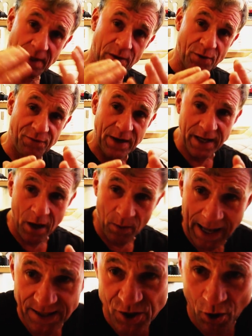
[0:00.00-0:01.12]
video
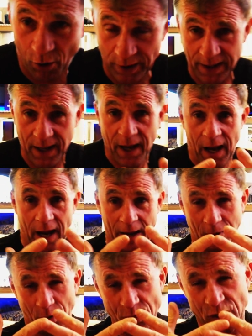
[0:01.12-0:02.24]
last night, I
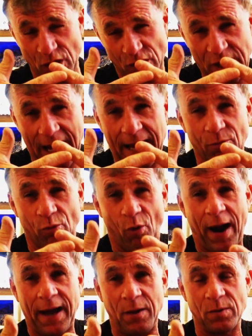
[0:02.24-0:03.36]
was just getting
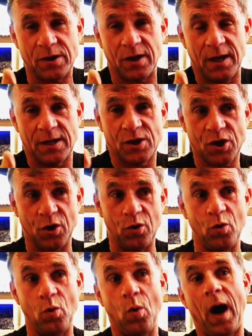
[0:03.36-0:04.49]
round
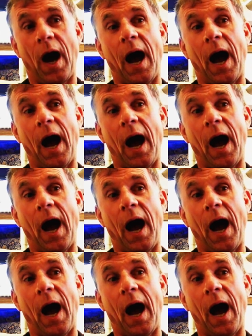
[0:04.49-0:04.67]
to